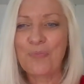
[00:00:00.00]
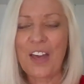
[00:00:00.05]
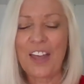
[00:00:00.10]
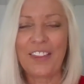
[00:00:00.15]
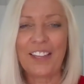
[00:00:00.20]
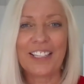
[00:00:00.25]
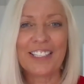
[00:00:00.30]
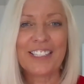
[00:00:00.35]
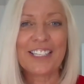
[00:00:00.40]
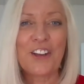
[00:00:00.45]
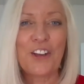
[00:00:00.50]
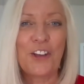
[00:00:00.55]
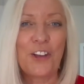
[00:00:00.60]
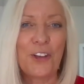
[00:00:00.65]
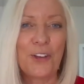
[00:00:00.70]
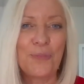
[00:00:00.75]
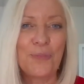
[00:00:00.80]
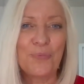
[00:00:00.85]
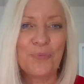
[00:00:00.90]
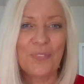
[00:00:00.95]
at that
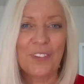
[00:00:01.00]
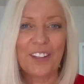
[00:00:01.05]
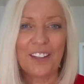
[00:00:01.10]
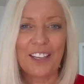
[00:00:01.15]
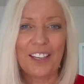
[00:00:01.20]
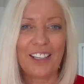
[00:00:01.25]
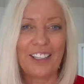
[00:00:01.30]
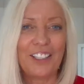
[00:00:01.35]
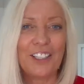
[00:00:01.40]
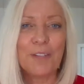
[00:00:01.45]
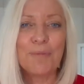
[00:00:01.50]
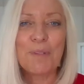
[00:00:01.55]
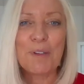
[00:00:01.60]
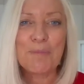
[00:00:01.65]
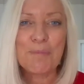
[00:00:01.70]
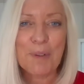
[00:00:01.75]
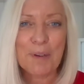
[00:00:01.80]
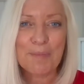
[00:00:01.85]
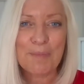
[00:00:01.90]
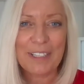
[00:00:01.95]
time, a yummy
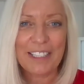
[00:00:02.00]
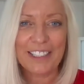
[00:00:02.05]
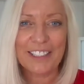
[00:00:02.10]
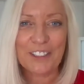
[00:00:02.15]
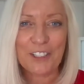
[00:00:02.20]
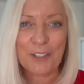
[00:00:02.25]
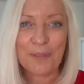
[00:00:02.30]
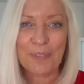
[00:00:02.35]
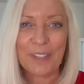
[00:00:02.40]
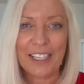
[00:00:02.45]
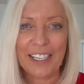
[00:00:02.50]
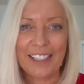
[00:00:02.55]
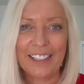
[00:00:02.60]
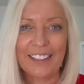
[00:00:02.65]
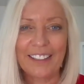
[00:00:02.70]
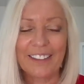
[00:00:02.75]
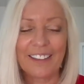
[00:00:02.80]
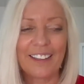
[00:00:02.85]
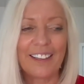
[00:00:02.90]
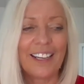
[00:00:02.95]
mummy had come
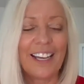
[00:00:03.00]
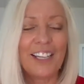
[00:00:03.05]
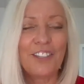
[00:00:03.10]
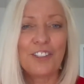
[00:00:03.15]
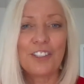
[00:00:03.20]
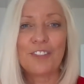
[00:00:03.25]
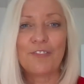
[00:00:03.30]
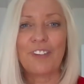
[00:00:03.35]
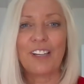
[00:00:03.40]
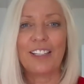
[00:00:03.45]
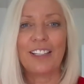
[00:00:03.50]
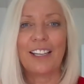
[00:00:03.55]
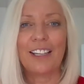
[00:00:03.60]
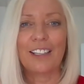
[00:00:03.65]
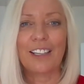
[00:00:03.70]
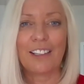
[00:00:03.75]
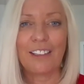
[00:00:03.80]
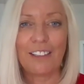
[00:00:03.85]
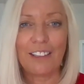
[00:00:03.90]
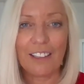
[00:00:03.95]
out, and I just felt
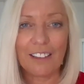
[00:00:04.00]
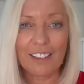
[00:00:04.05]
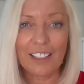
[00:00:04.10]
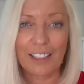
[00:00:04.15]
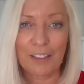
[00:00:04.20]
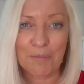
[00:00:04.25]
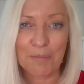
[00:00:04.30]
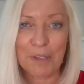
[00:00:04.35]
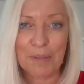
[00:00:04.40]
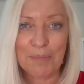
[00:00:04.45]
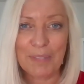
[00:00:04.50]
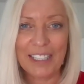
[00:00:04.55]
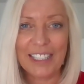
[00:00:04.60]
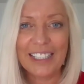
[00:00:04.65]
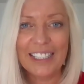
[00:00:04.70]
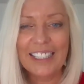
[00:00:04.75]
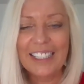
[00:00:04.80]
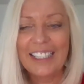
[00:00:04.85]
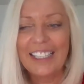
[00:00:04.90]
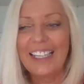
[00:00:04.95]
like a yucky
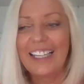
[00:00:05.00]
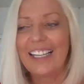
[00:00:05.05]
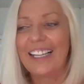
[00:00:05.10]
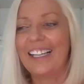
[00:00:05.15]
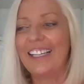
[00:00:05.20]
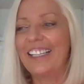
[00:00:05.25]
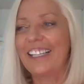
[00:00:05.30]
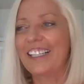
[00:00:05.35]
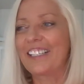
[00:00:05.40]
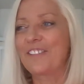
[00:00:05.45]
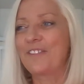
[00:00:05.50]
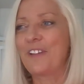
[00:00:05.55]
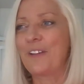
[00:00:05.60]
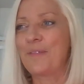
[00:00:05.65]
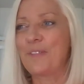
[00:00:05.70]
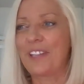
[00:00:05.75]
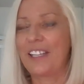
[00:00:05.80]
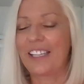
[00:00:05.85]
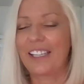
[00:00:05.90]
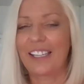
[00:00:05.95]
mummy. And I can
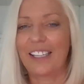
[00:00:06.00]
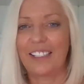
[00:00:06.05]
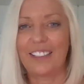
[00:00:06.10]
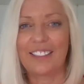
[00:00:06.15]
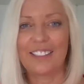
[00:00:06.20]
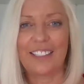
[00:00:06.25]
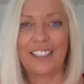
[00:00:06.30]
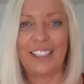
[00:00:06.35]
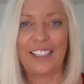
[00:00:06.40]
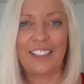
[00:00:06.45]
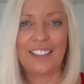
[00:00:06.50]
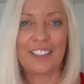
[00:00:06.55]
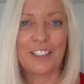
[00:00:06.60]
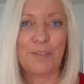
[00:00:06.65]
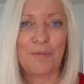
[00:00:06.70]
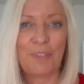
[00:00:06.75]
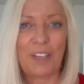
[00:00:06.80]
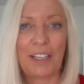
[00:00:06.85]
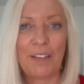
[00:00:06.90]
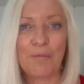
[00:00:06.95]
remember the kids saying
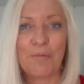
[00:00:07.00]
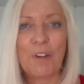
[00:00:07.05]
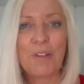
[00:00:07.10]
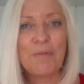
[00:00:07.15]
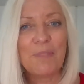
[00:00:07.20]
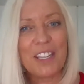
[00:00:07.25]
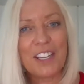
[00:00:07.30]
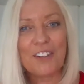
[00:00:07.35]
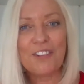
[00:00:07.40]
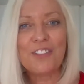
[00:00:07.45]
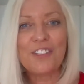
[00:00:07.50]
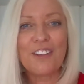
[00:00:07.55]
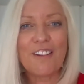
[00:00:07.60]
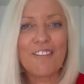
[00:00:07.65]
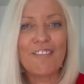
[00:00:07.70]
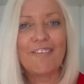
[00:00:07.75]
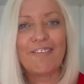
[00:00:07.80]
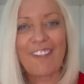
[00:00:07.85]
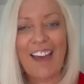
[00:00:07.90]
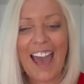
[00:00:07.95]
to me, "Mummy, you're
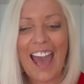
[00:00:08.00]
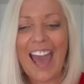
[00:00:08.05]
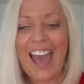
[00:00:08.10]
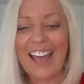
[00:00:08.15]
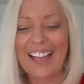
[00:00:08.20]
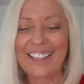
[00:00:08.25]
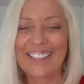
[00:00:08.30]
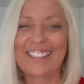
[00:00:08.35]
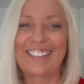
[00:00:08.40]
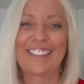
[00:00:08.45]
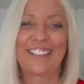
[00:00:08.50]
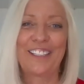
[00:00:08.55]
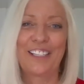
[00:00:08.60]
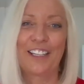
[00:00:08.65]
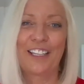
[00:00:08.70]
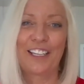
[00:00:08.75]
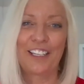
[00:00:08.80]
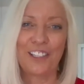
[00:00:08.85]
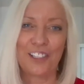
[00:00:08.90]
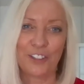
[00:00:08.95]
so fat,"
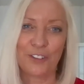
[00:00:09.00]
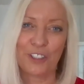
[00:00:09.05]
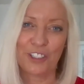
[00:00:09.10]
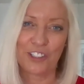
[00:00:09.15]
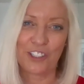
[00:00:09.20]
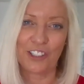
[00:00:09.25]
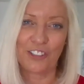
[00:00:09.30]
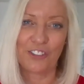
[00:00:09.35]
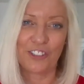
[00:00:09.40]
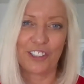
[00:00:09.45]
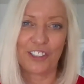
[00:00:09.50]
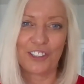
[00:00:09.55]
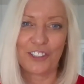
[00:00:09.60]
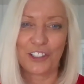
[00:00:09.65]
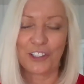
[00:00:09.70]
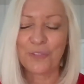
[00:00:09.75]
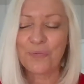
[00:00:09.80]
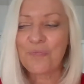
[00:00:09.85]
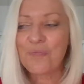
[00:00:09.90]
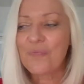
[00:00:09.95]
and like, you know what children
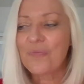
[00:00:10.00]
do.